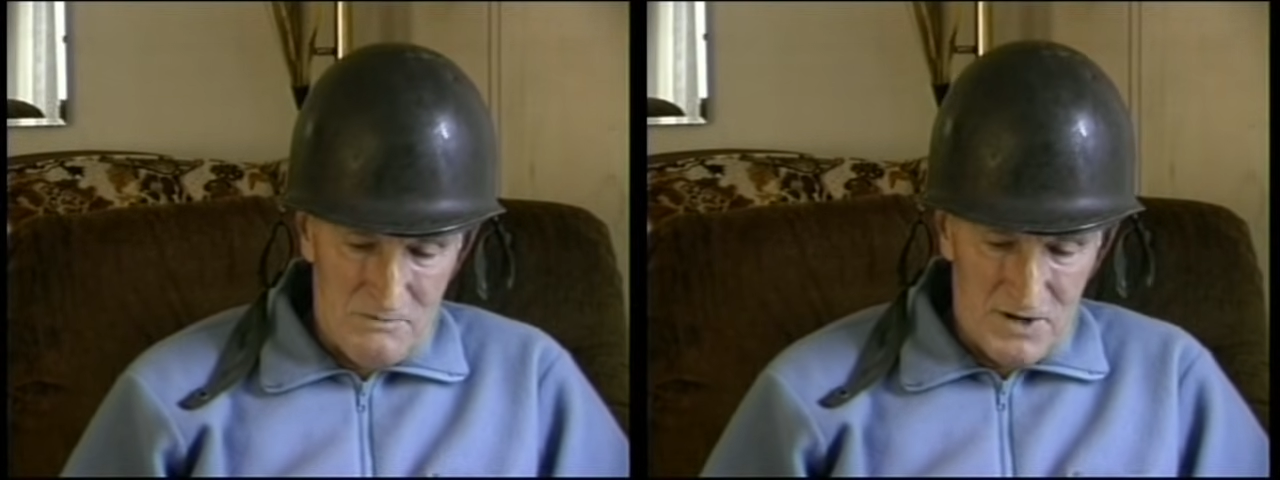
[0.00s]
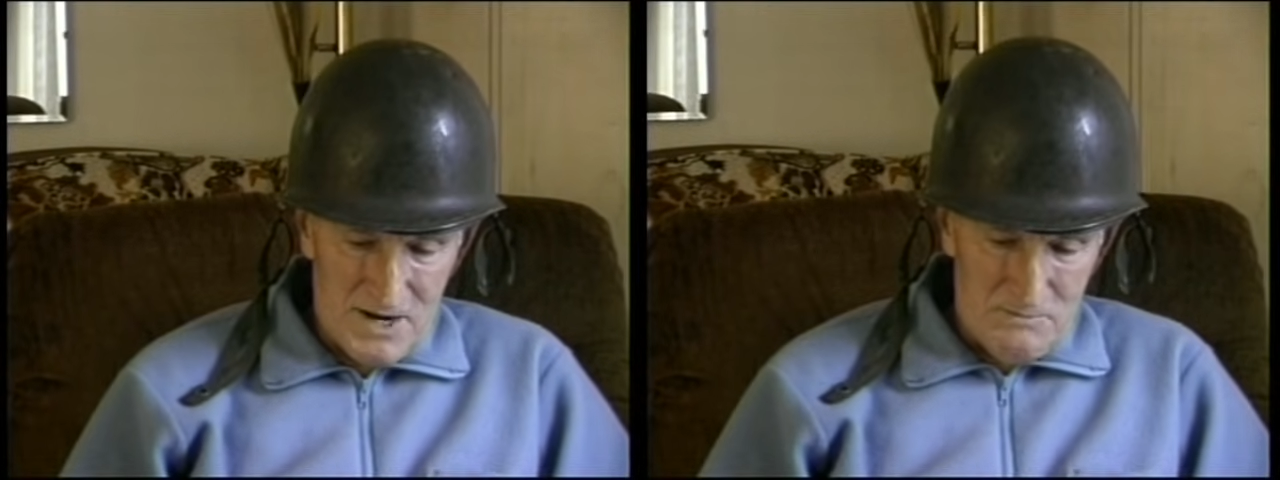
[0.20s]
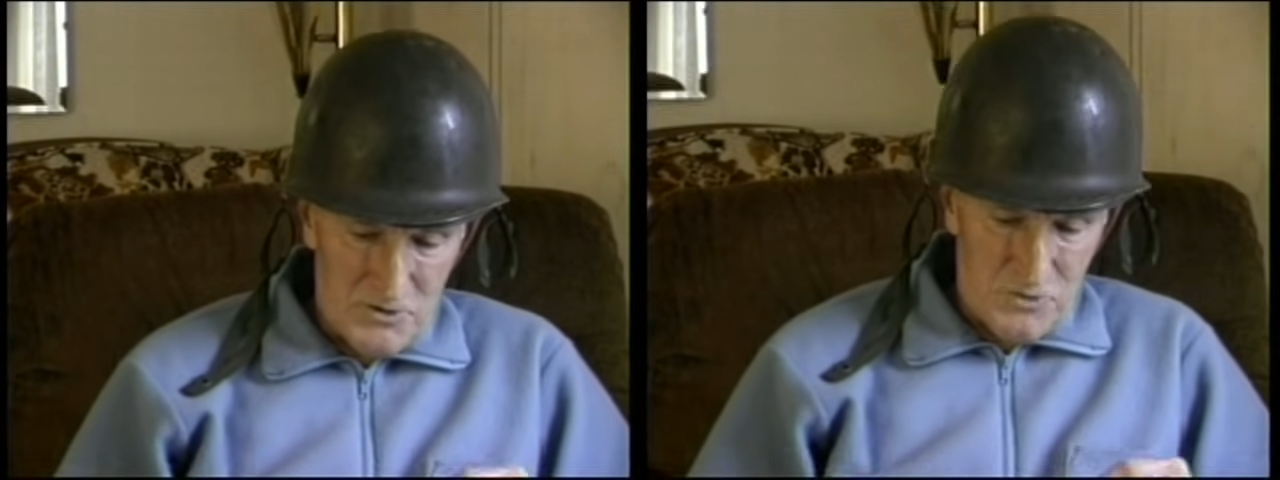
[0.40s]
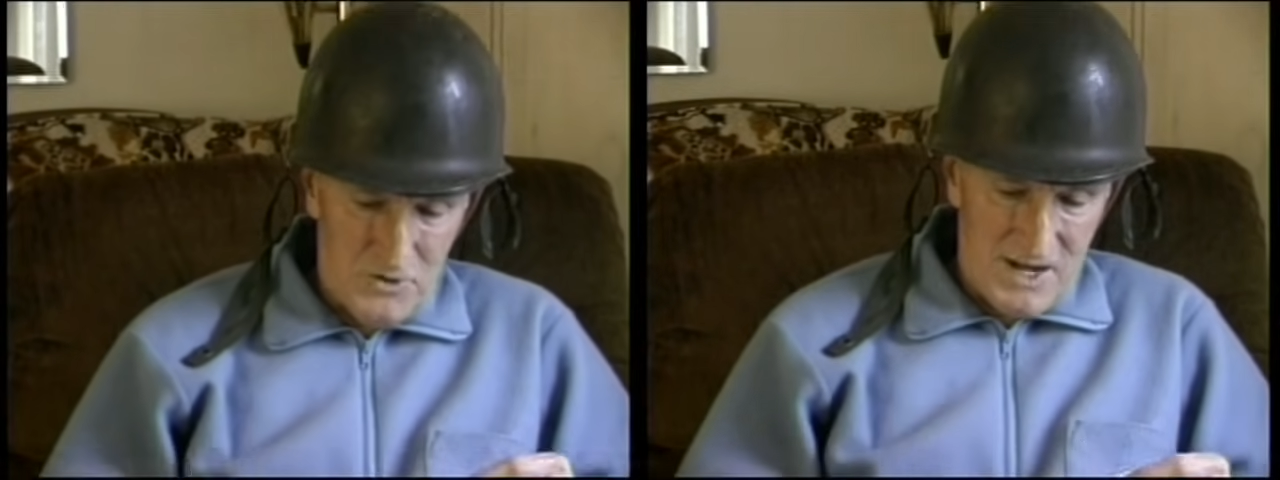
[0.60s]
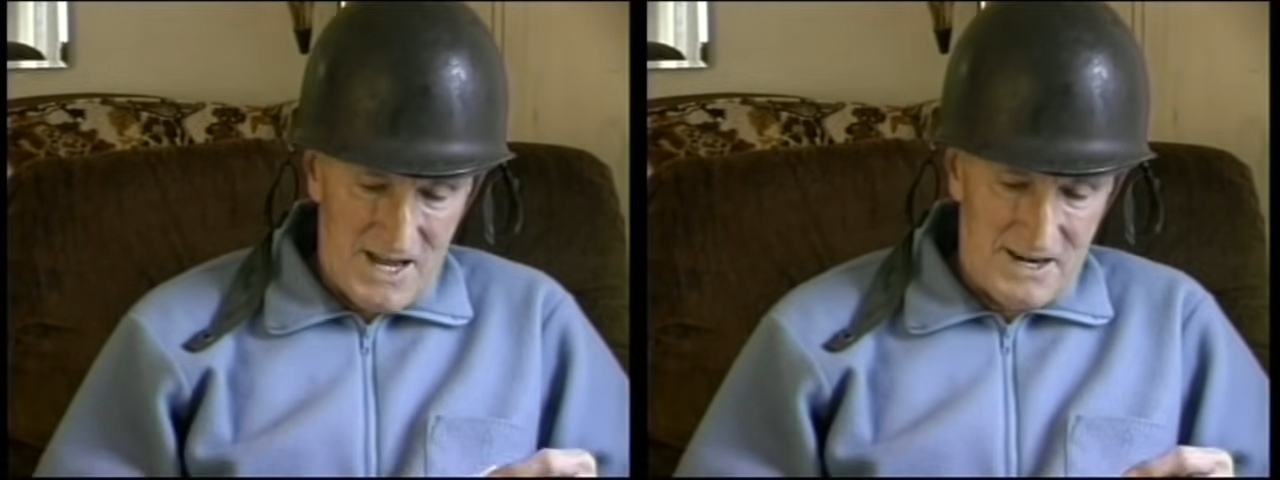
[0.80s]
but number two,
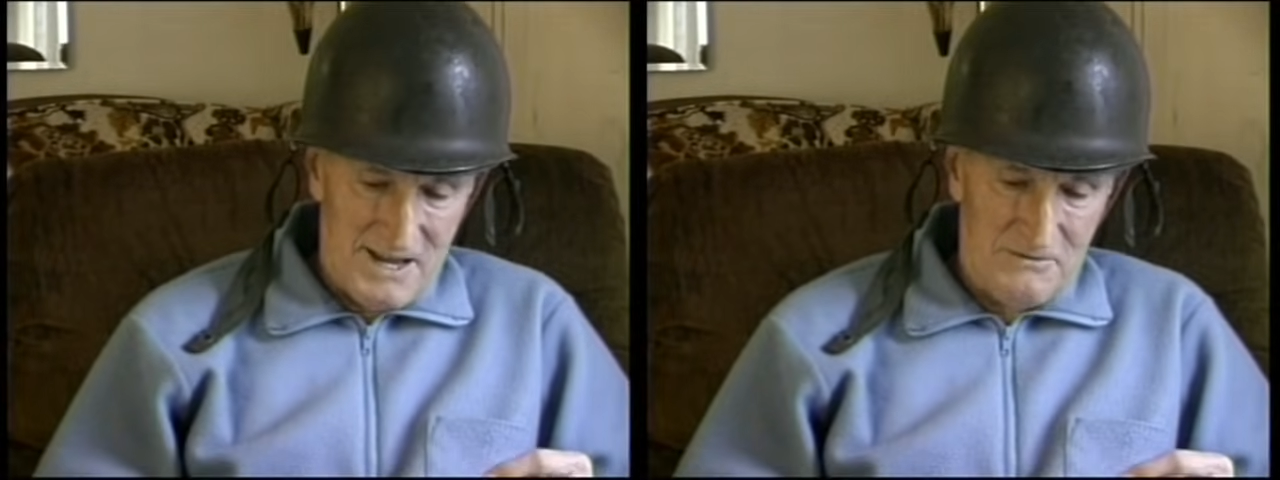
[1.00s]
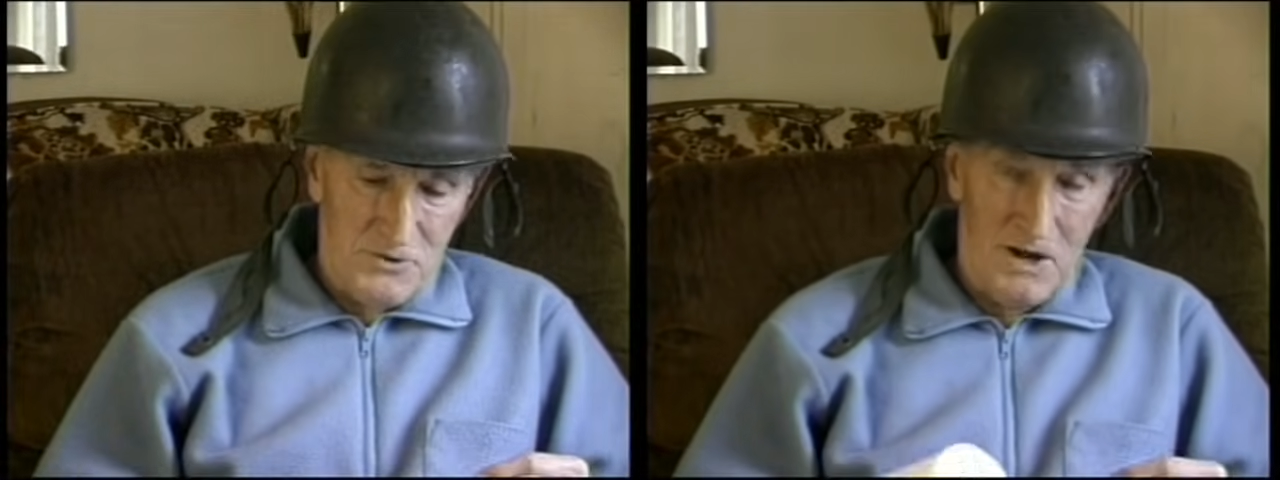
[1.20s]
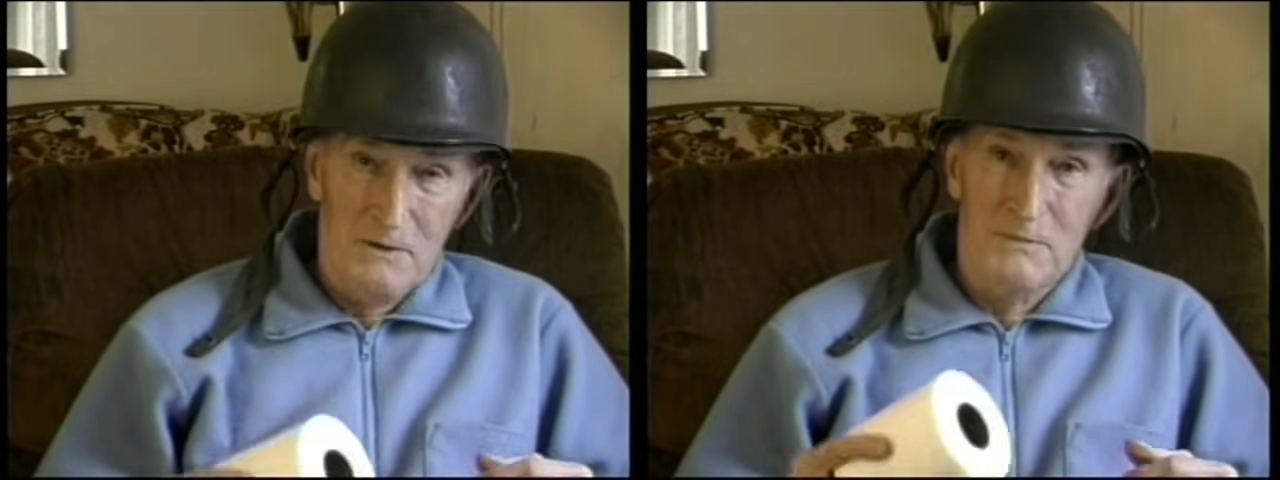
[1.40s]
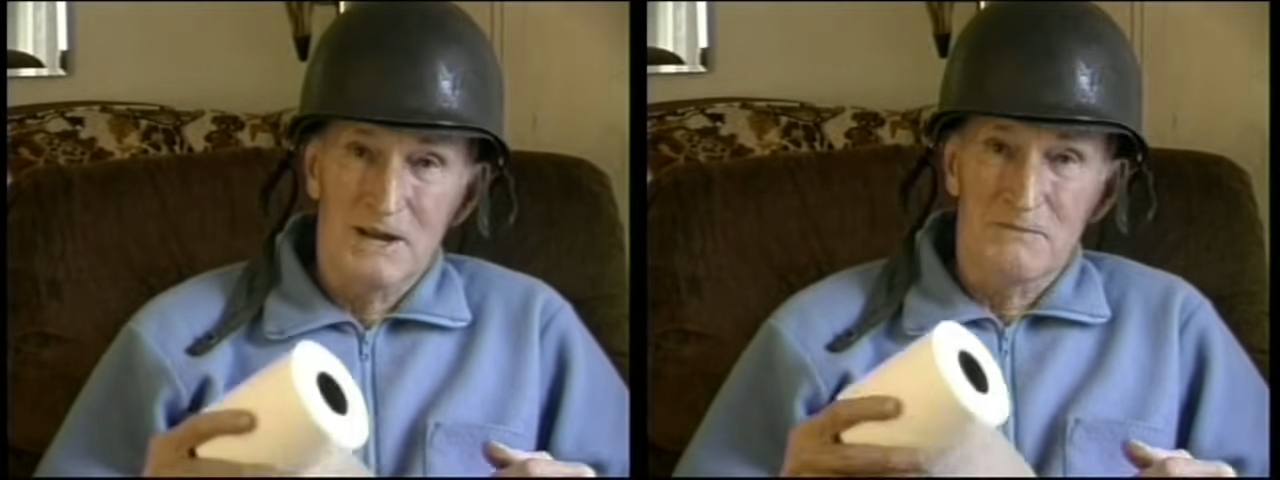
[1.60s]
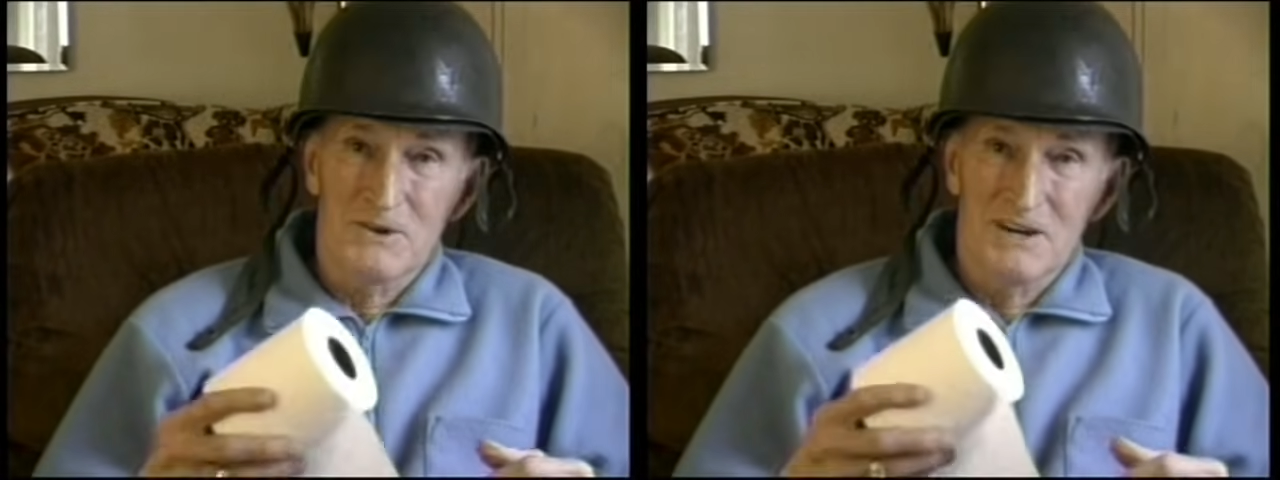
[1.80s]
you had to have toilet
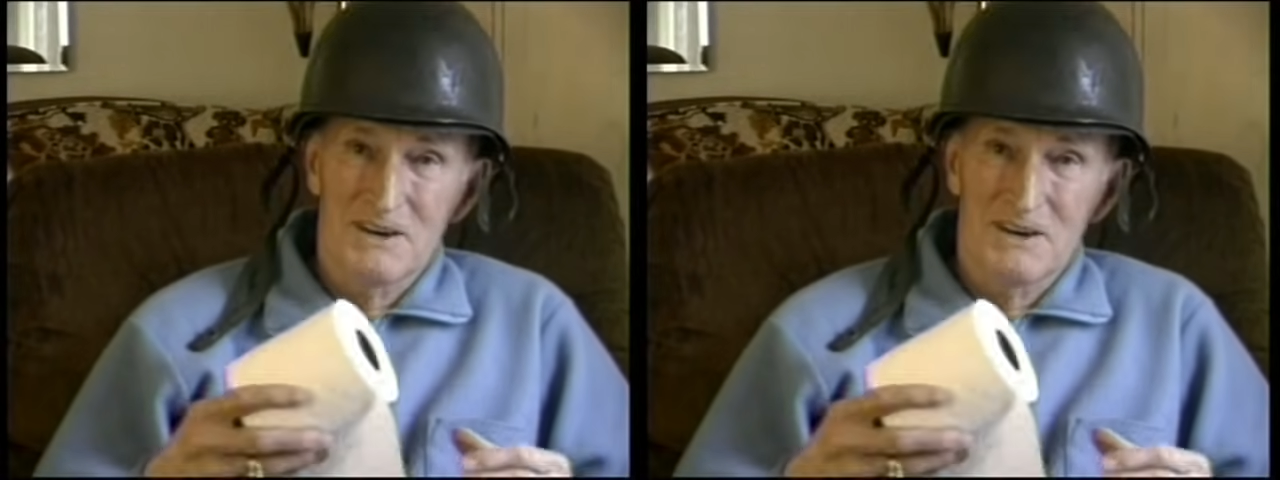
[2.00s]
paper.